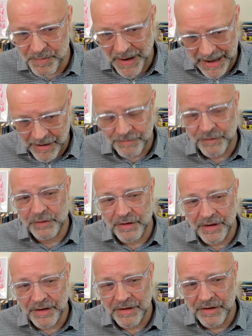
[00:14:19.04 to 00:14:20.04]

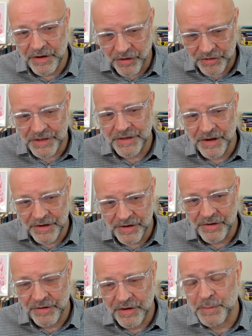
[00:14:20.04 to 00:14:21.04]
powerful nos-
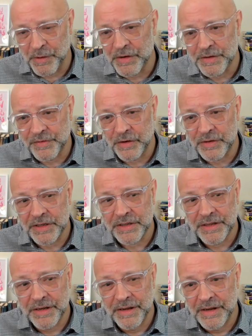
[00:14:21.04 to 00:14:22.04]
experience of
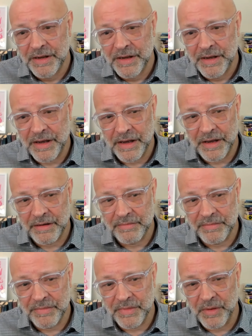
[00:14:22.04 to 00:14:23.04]
gnosis mm-hmm.
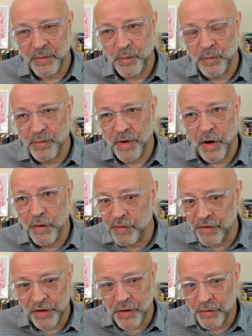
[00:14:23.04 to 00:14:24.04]
um,
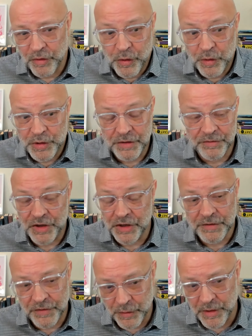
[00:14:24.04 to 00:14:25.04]
over the course of
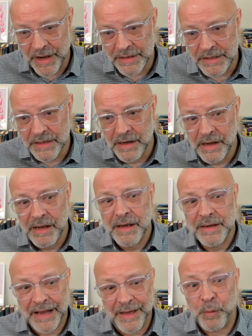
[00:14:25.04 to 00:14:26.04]
just a few days. Right
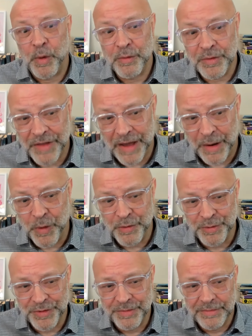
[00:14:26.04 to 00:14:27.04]
now, won't, that
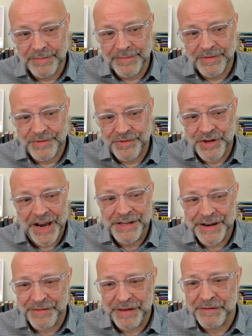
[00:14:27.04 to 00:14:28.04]
won't
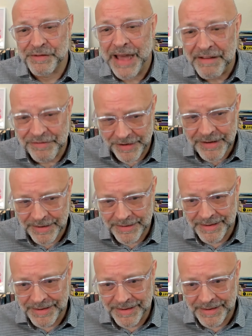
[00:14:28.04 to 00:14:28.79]
change everything forever,